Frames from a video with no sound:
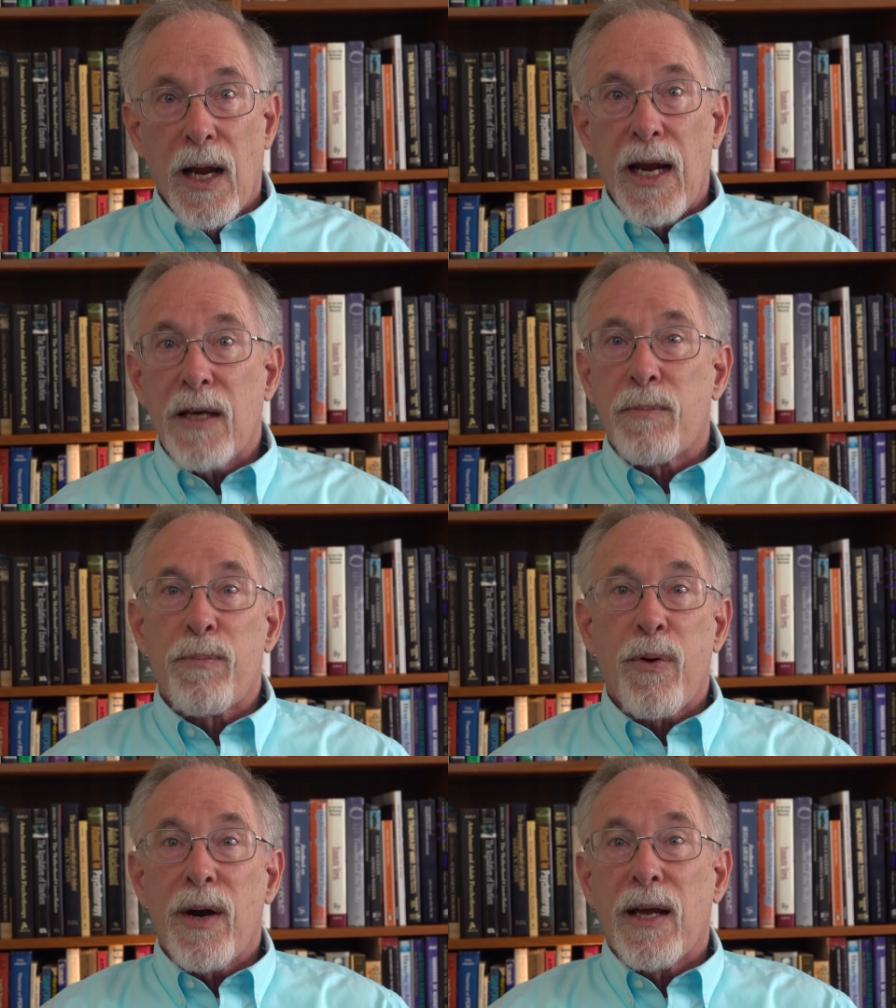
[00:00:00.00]
It's
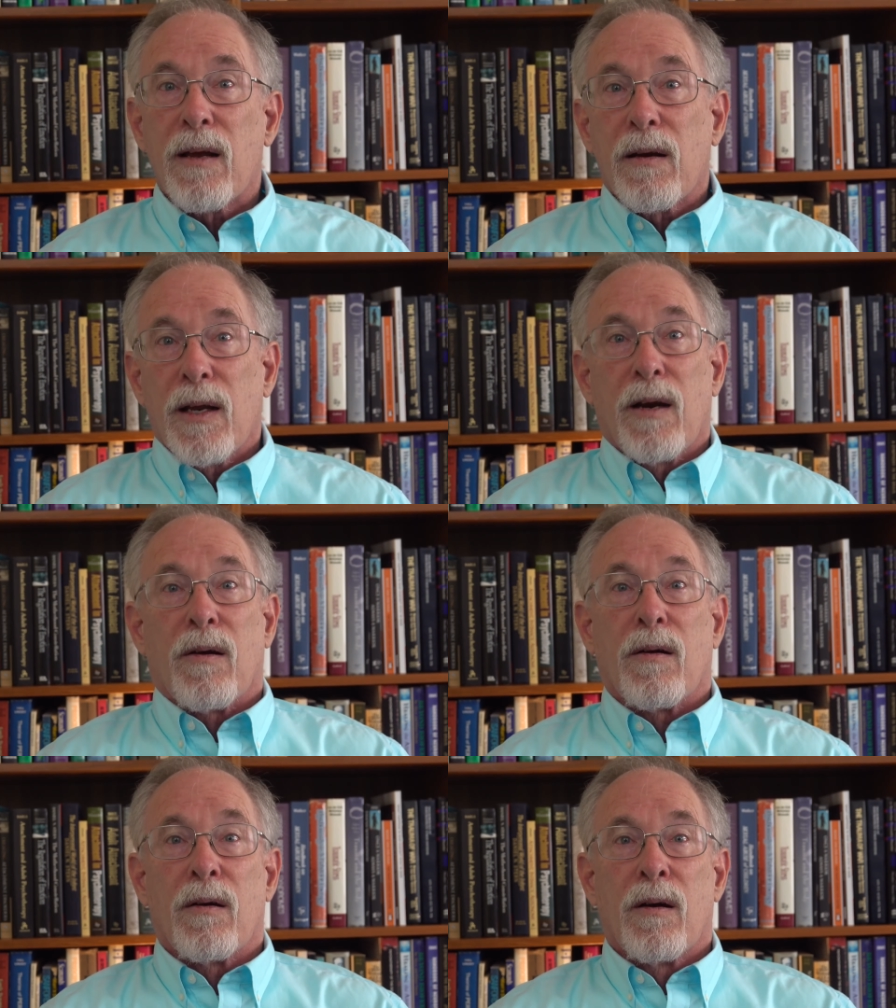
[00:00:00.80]
pretty
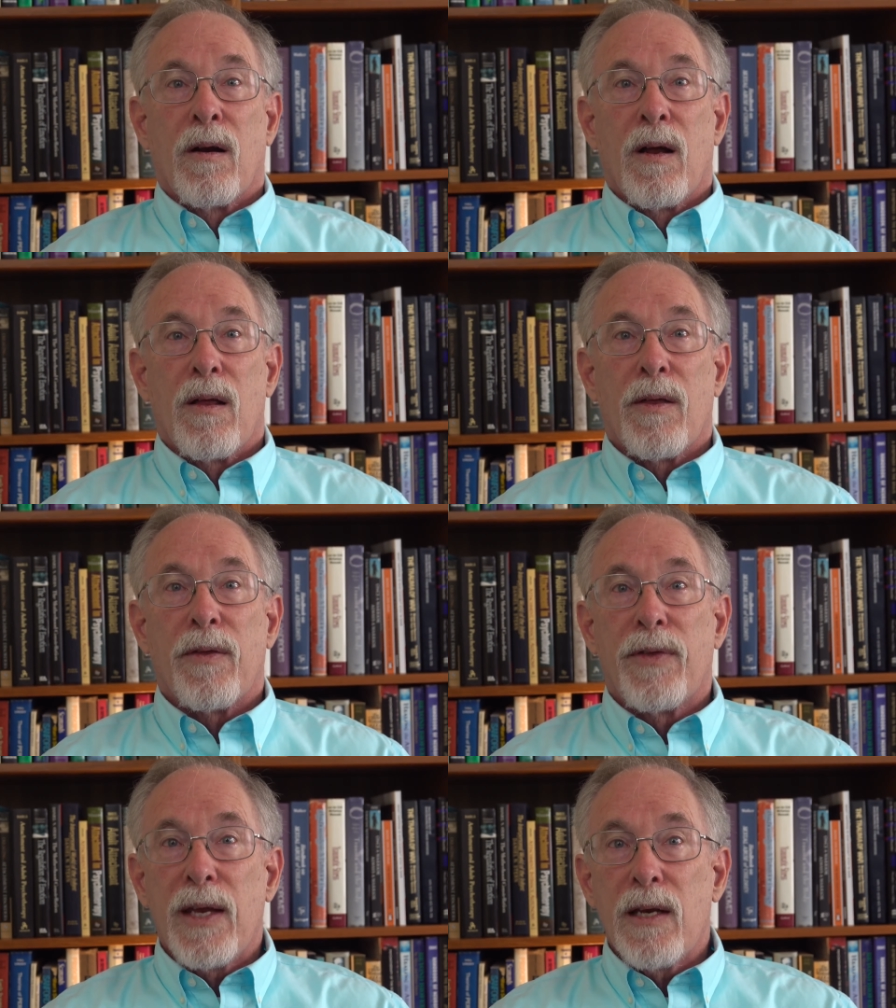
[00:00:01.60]
clear
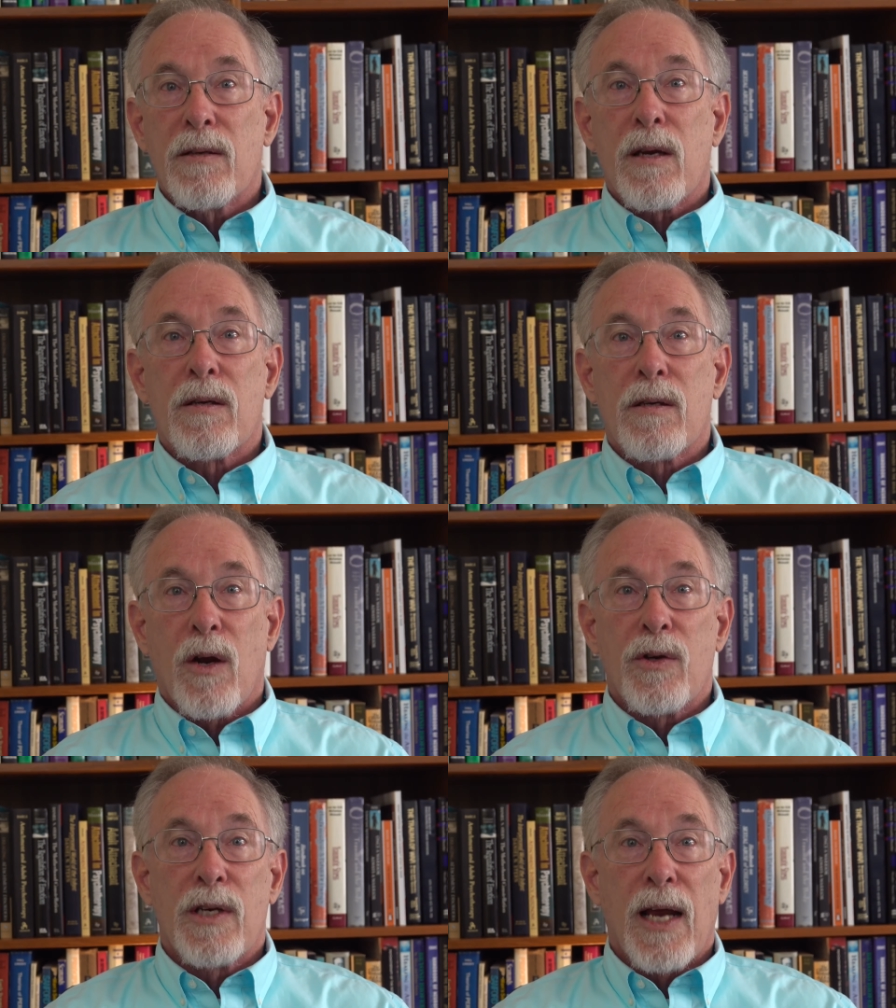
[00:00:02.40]
that these
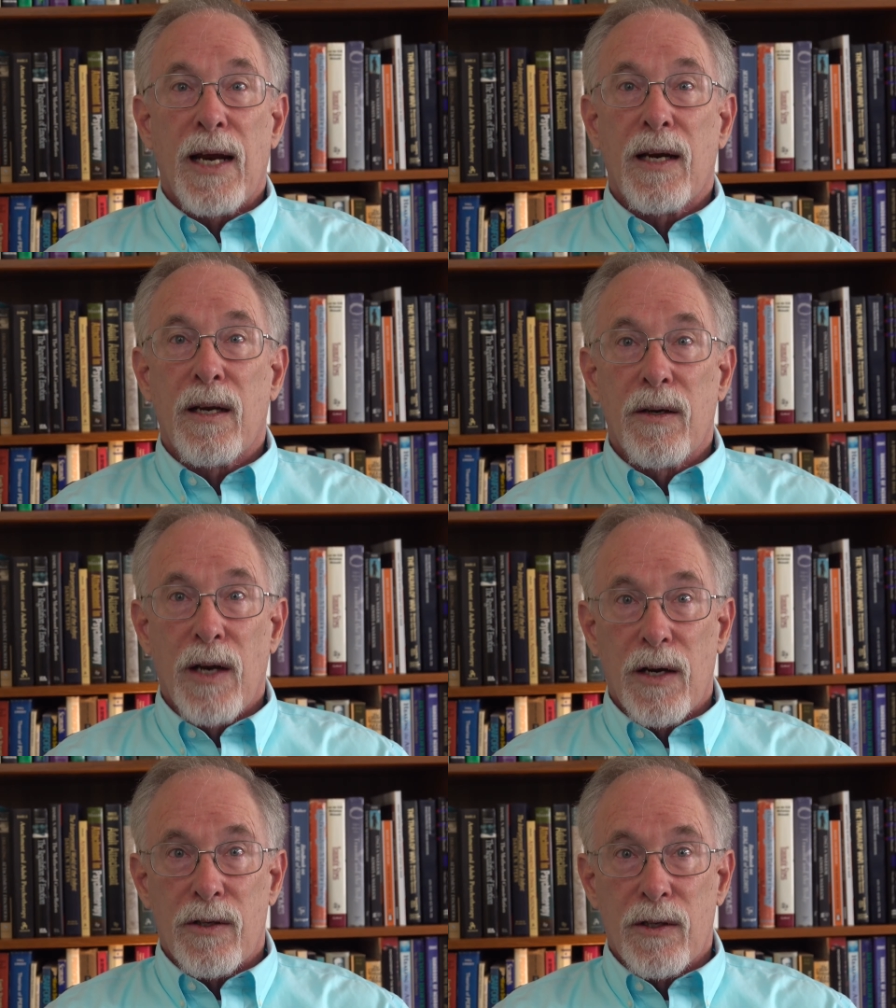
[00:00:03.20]
associated
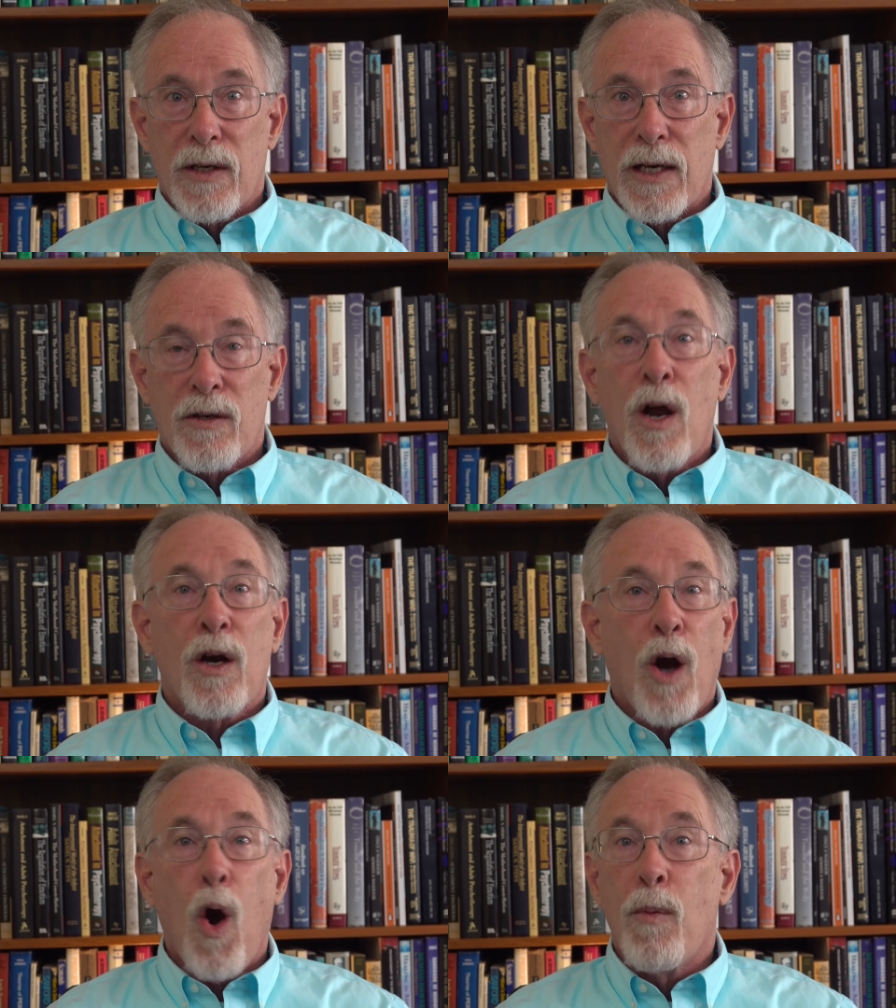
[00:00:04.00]
conditions, these
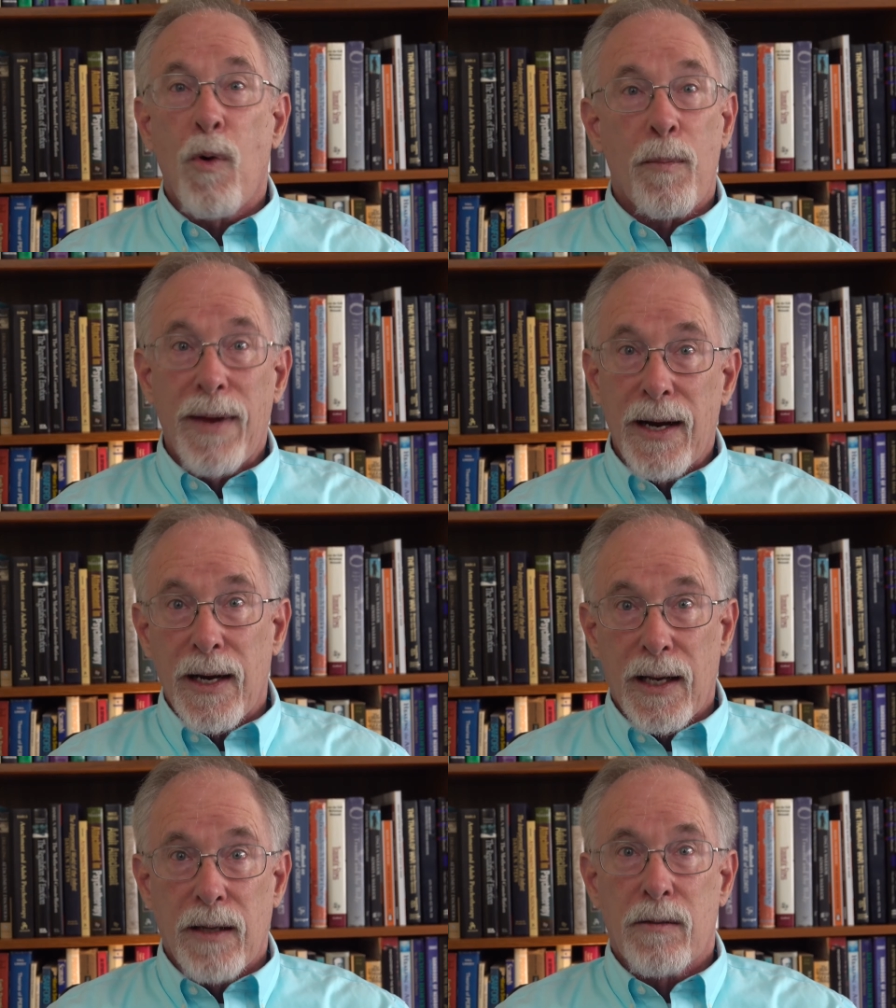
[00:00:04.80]

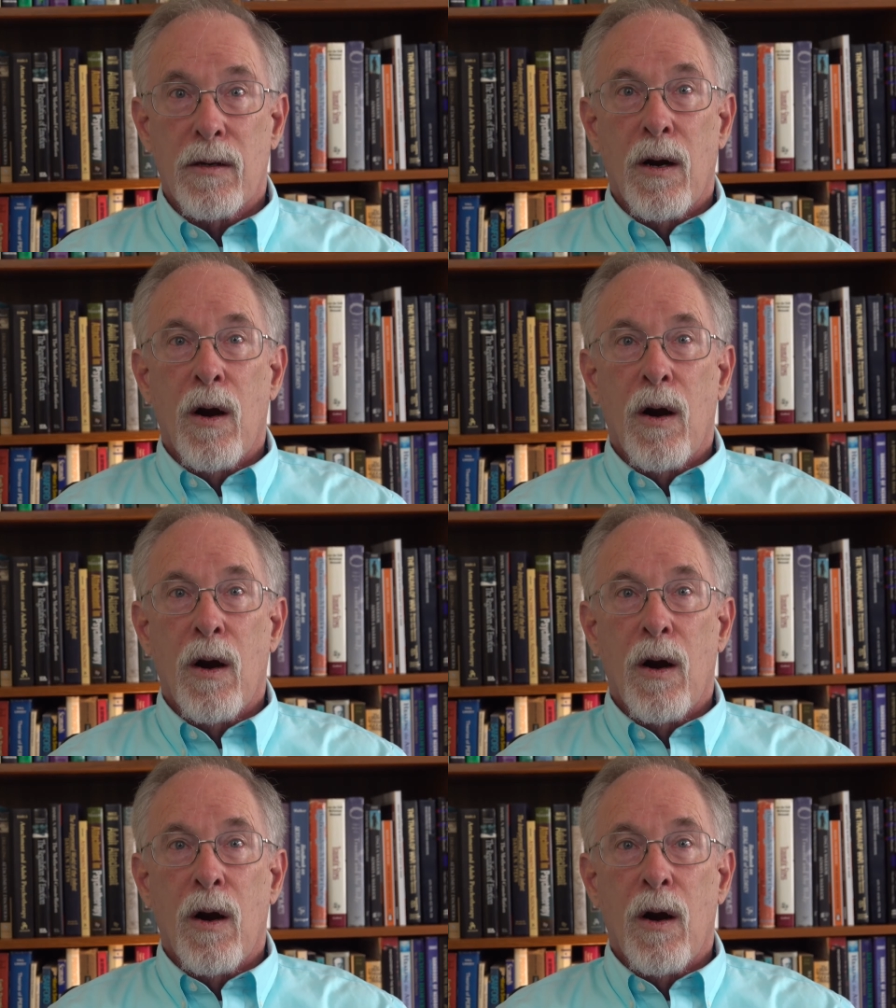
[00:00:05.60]
comorbidities,